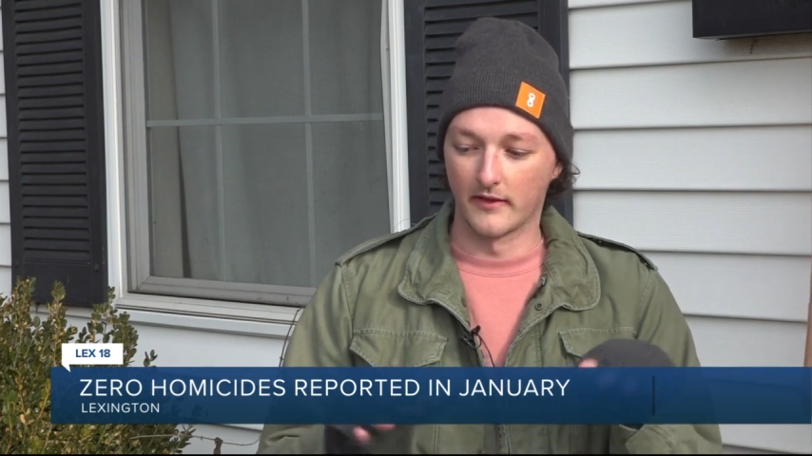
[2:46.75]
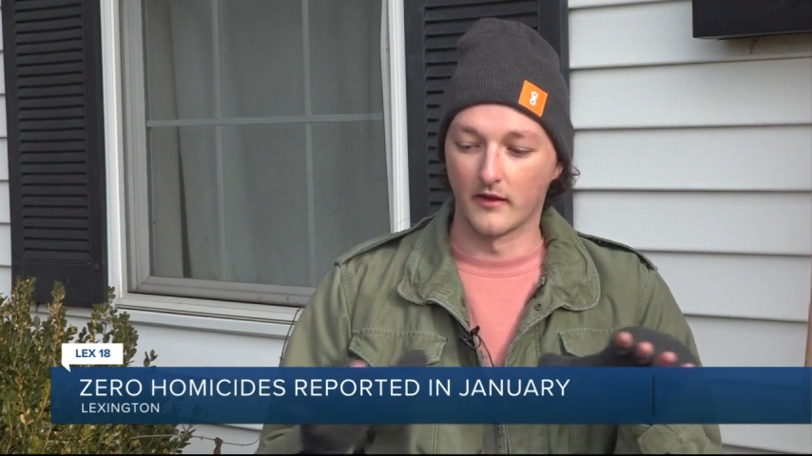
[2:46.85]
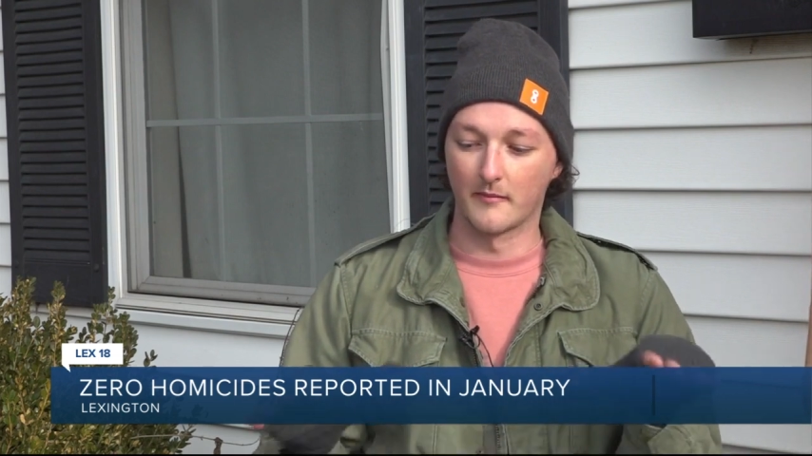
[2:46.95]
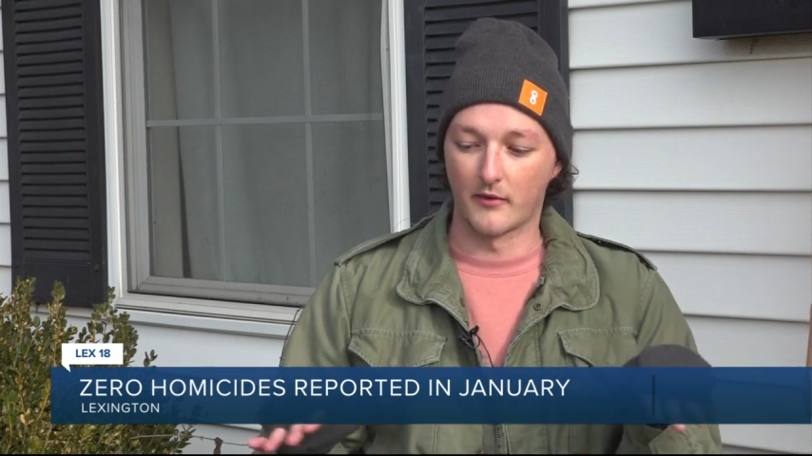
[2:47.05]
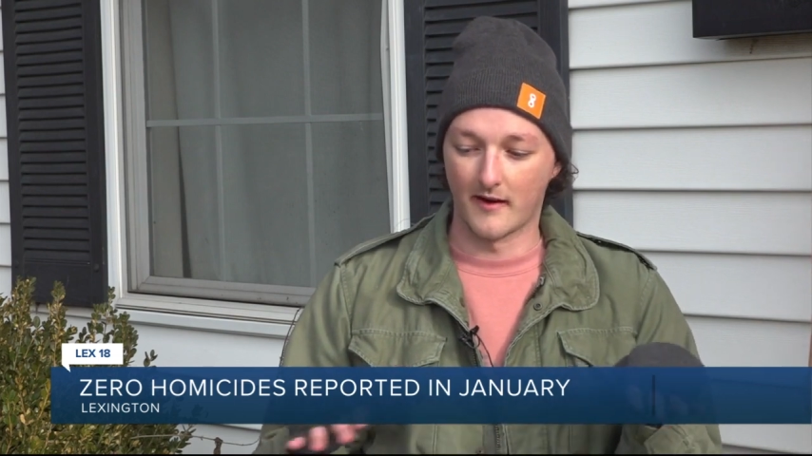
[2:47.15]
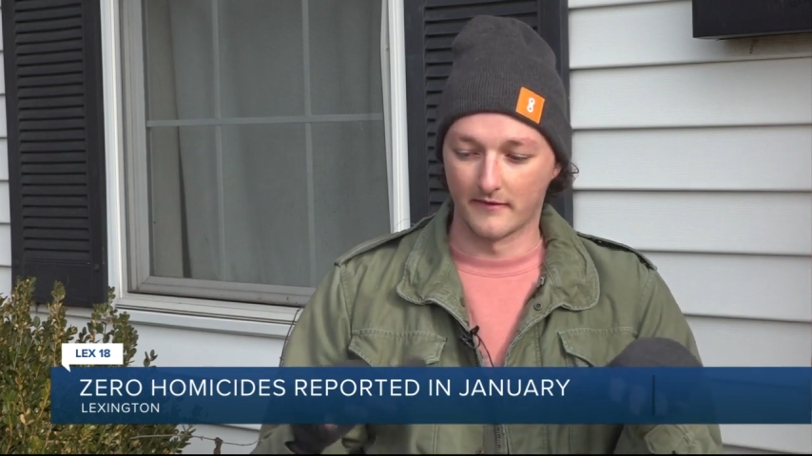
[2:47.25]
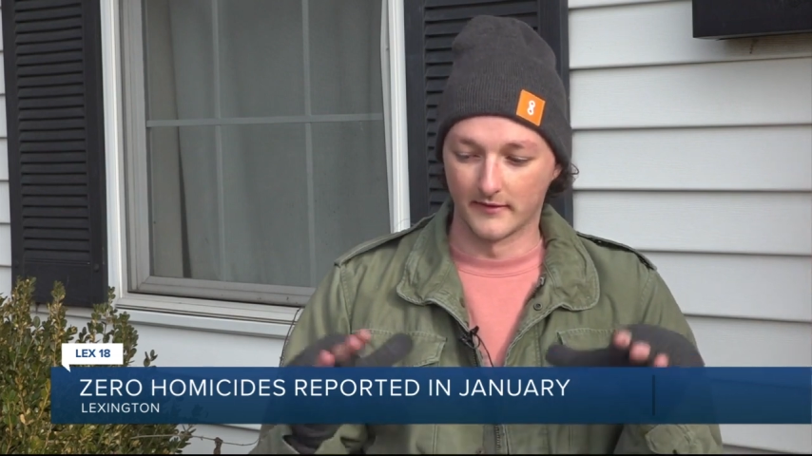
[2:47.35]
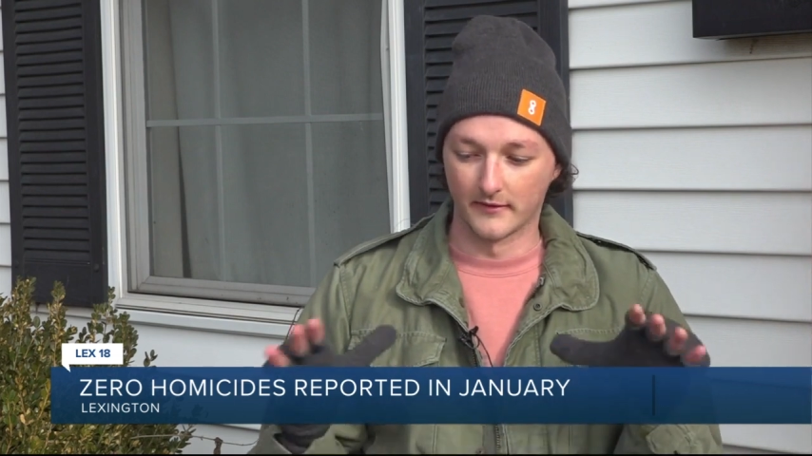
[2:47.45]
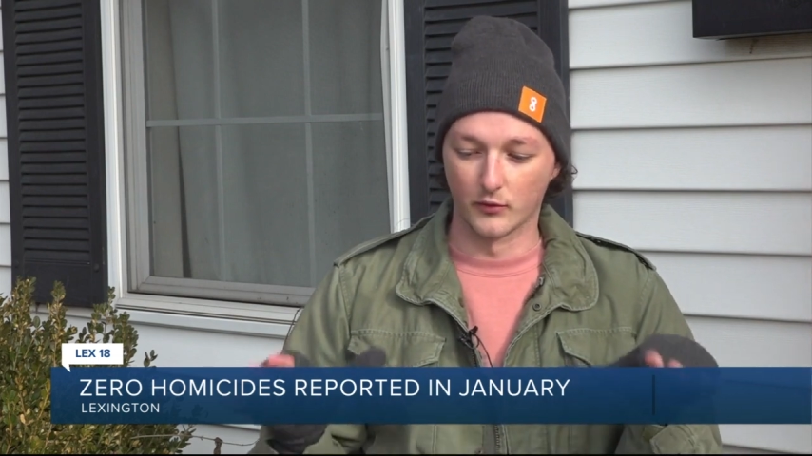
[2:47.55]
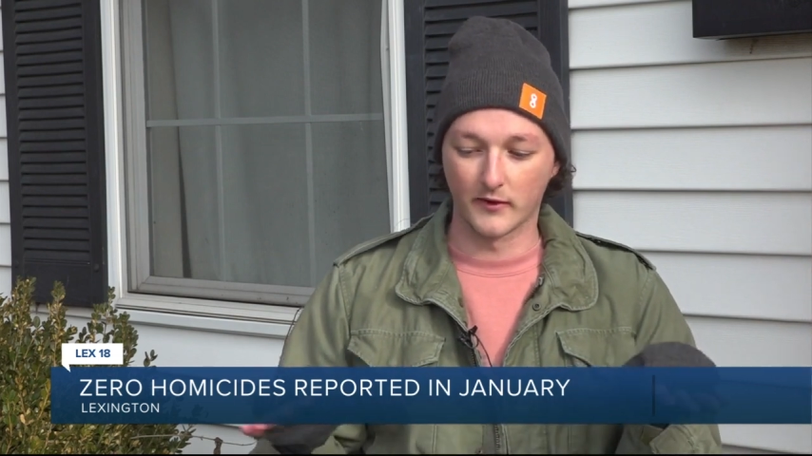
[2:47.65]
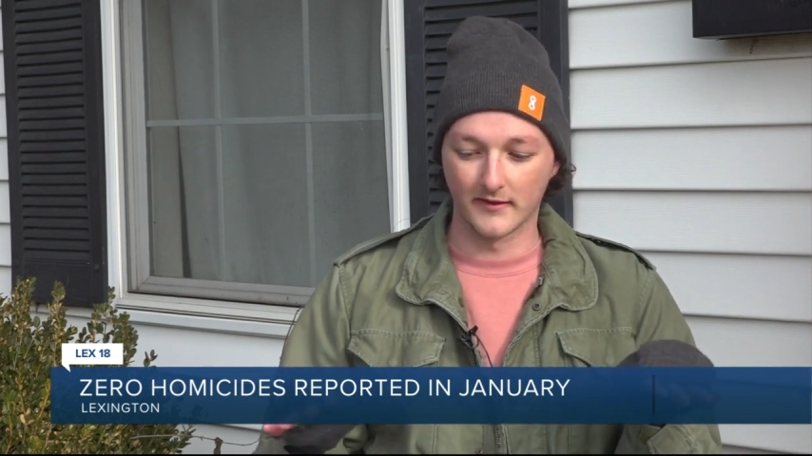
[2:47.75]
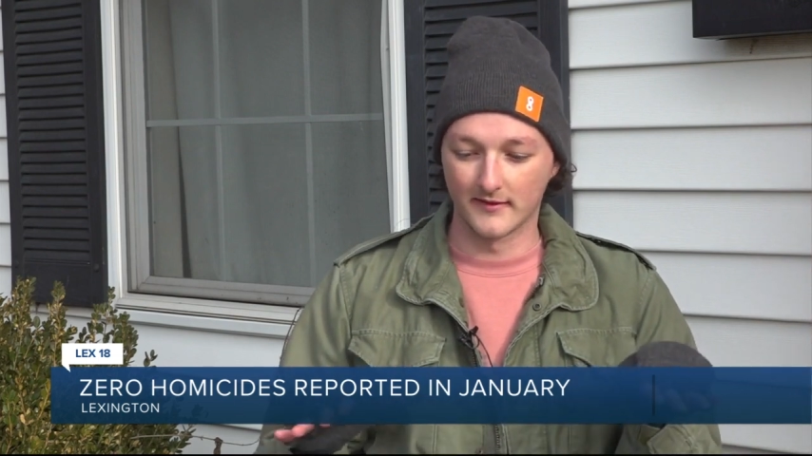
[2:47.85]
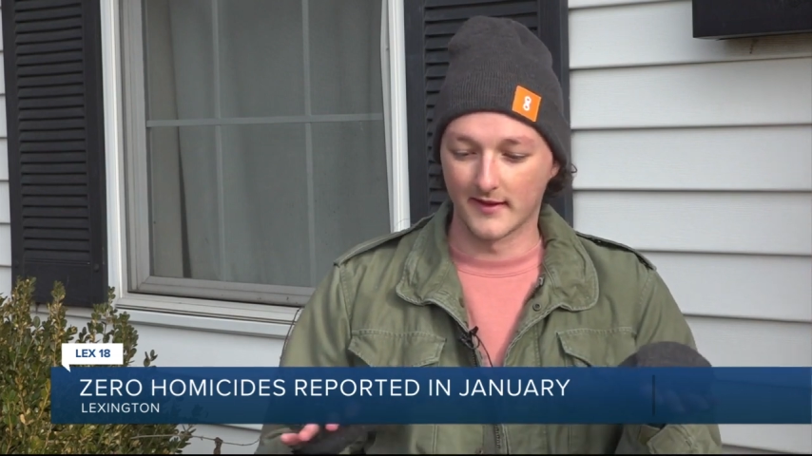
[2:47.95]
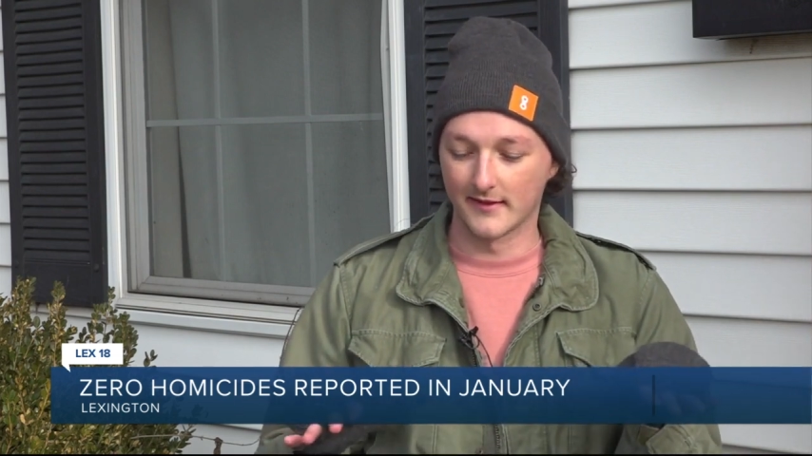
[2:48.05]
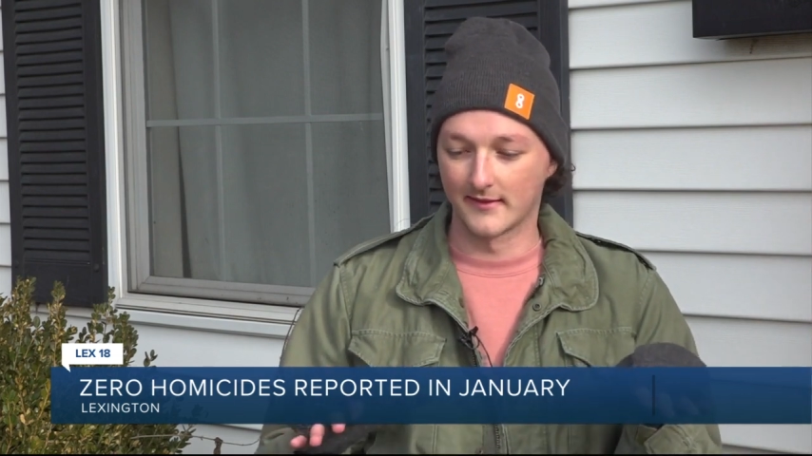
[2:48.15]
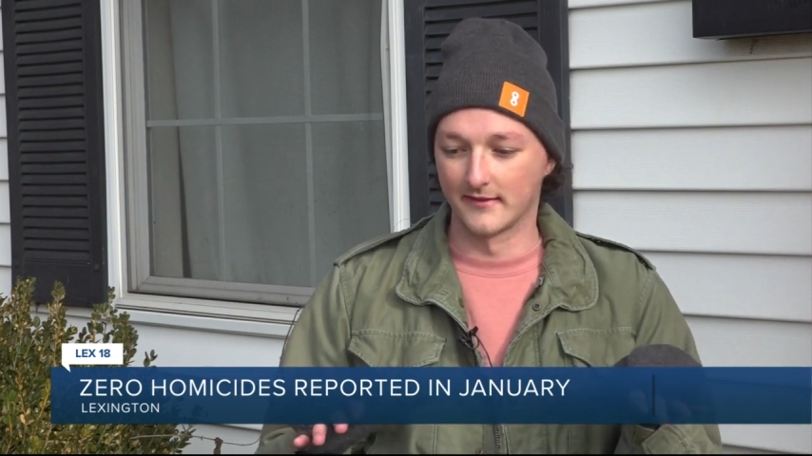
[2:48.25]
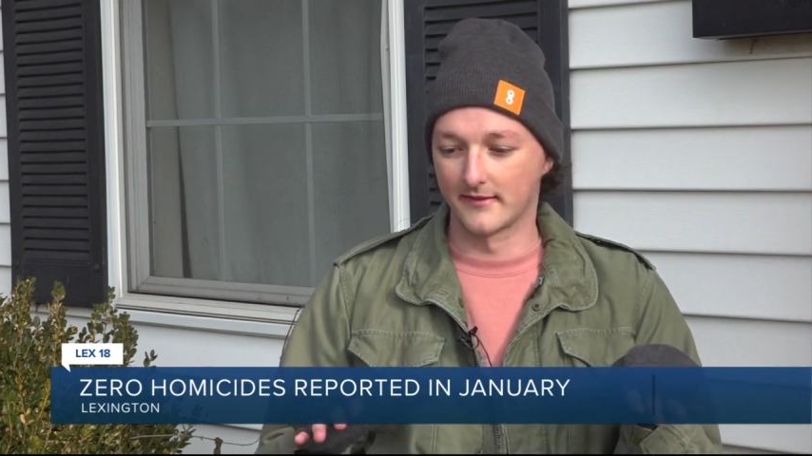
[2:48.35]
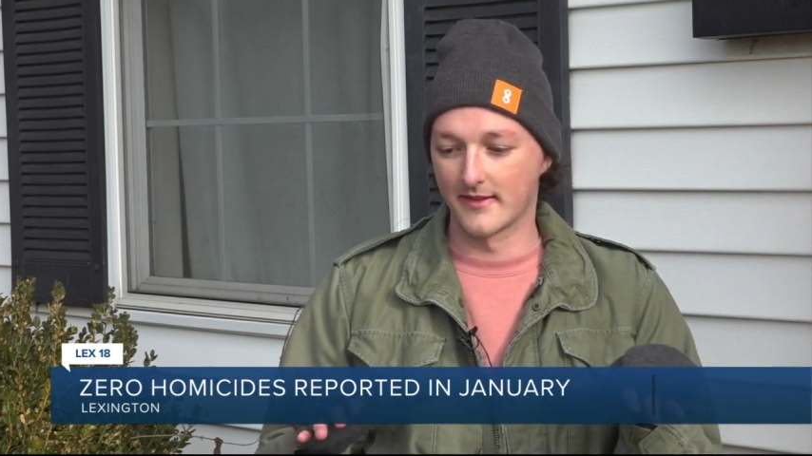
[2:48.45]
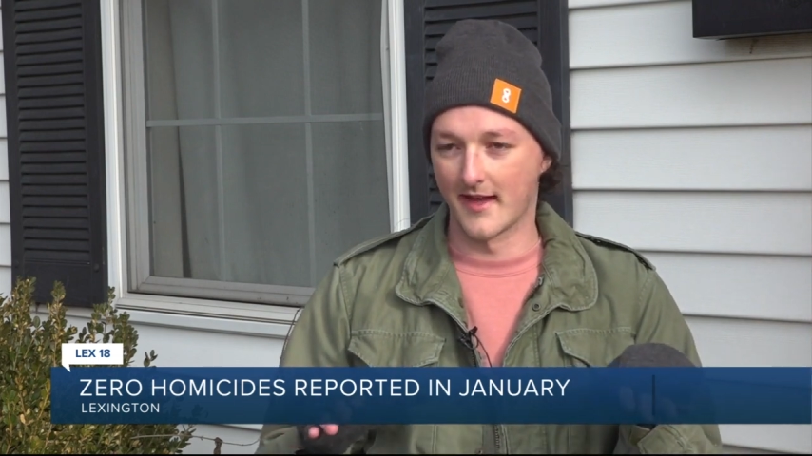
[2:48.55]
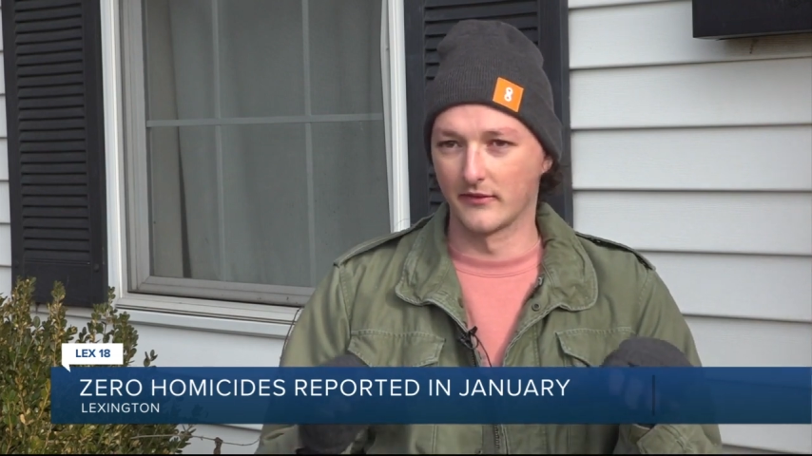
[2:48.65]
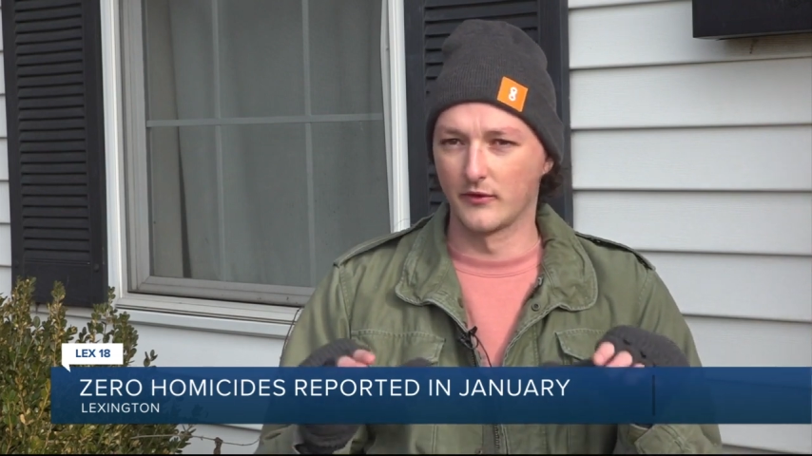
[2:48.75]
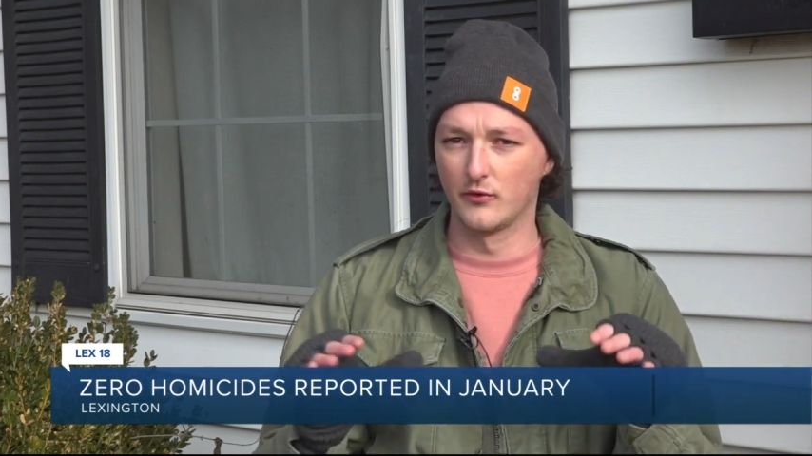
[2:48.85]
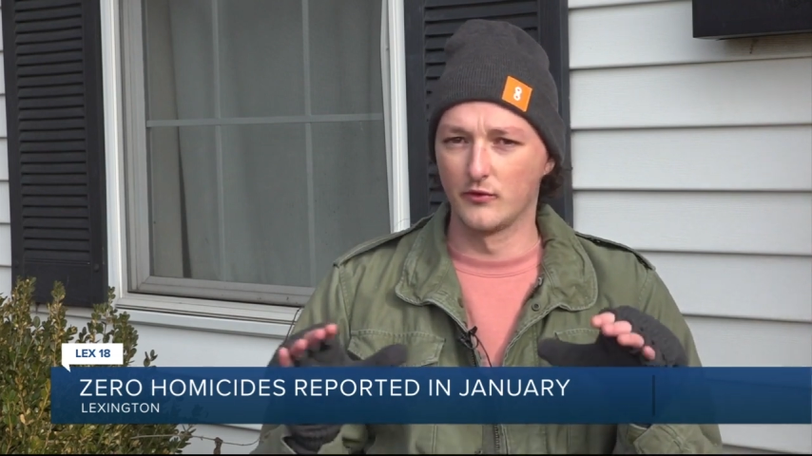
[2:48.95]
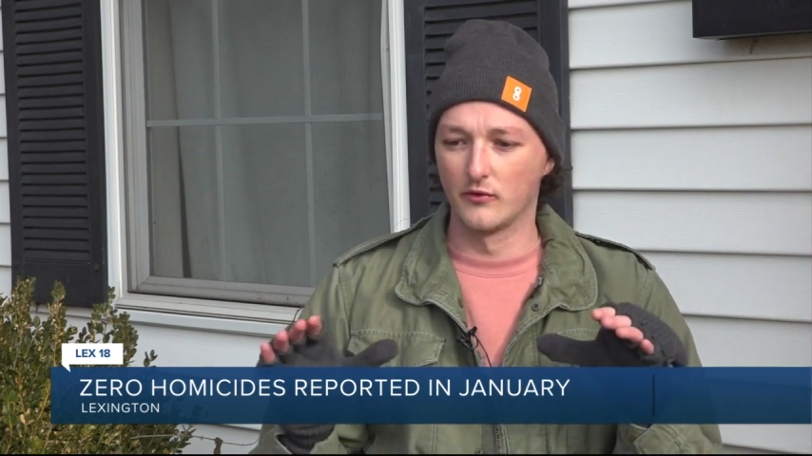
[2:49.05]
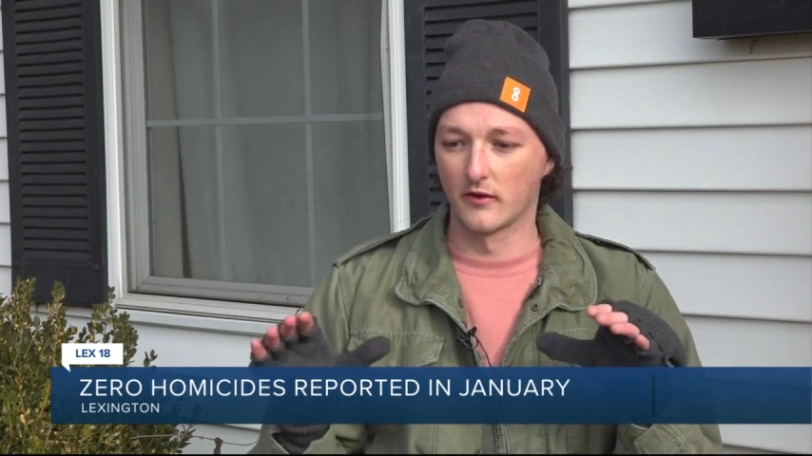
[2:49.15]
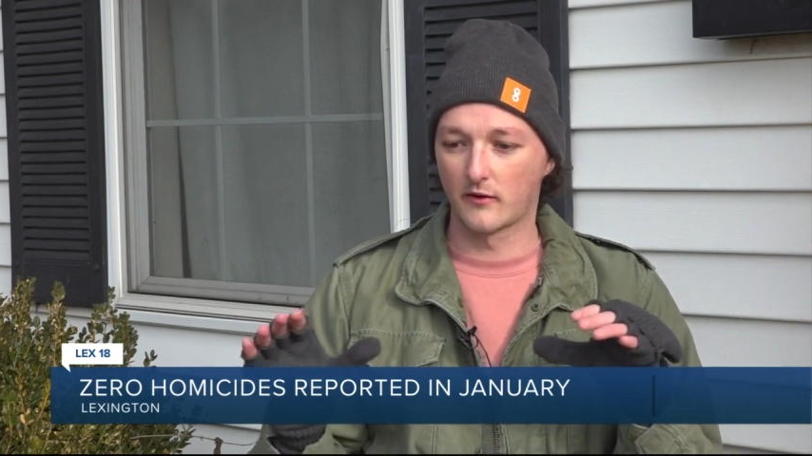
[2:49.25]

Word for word: and nonprofits and organizations that do